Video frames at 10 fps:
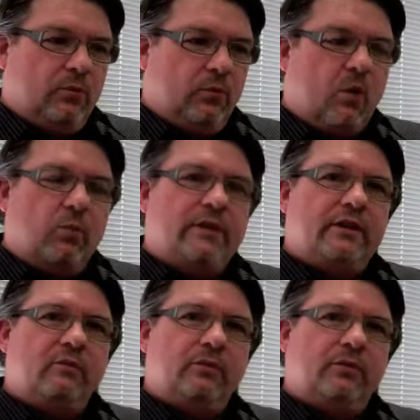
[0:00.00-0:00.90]
what we
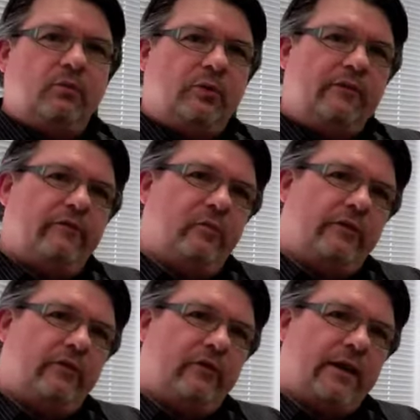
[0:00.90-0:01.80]
did was
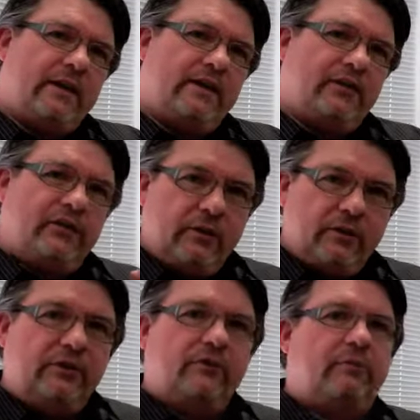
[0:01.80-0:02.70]
we've created a
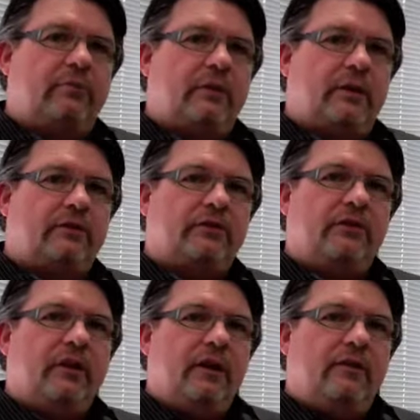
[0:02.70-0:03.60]
series of
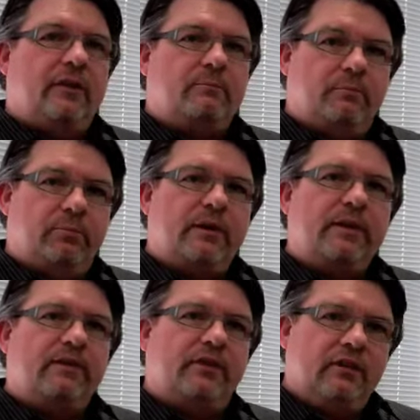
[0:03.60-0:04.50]
products that
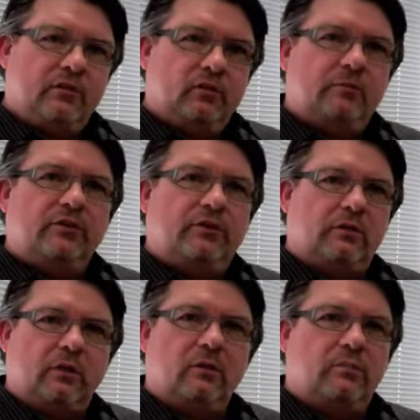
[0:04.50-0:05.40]
bring this enormous
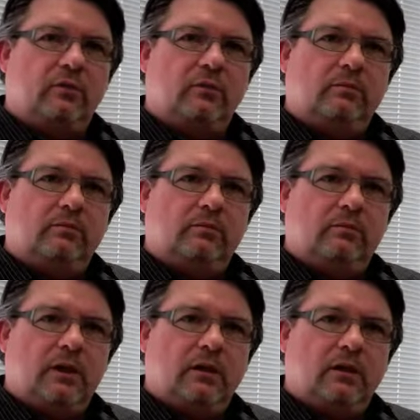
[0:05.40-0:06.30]
global
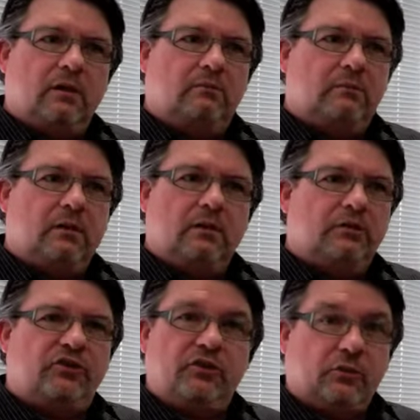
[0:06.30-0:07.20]

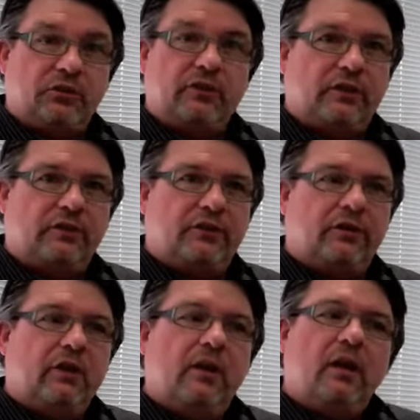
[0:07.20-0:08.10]
source
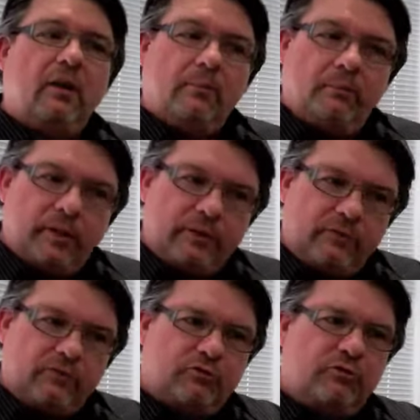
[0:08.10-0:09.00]
list, but
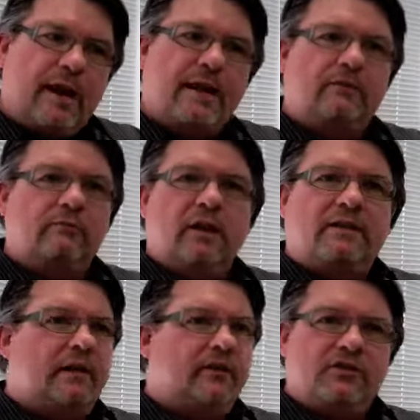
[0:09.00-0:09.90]
drag it
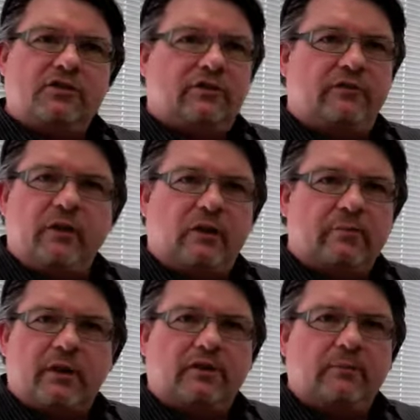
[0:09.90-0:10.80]
right down to just a few
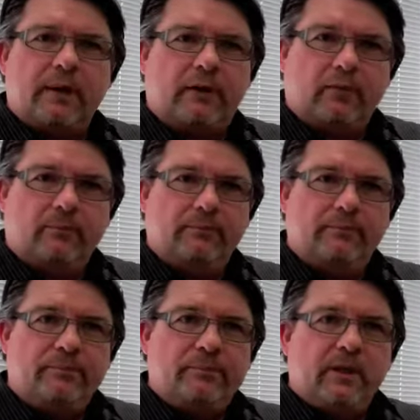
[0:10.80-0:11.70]
$100 a month,
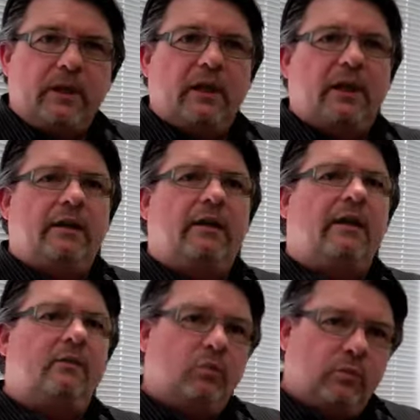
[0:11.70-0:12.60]

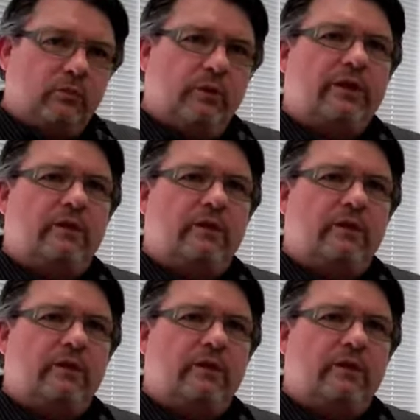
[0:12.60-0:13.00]
and we